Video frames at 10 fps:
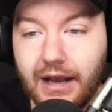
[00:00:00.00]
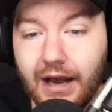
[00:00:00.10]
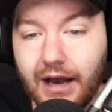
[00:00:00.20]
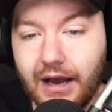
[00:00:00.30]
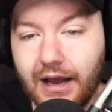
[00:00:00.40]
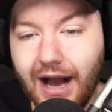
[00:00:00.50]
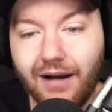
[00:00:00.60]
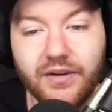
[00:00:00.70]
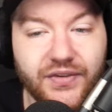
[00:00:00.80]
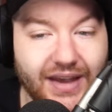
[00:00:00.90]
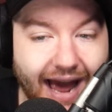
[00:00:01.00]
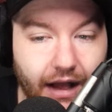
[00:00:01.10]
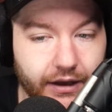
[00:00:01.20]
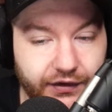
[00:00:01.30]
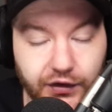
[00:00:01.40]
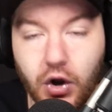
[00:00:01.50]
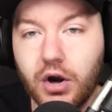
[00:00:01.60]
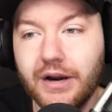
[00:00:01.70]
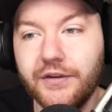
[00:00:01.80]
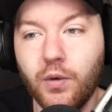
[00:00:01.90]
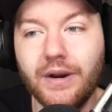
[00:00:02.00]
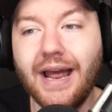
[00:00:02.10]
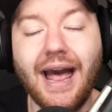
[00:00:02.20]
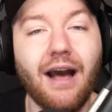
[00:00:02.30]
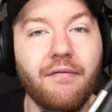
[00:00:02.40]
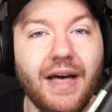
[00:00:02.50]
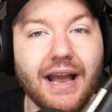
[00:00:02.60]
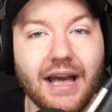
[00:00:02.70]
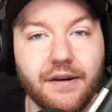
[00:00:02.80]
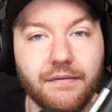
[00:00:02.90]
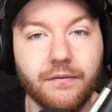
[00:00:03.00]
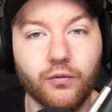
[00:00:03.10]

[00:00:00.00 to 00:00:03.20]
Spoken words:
Obviously, Alex Saar is going to have that kind of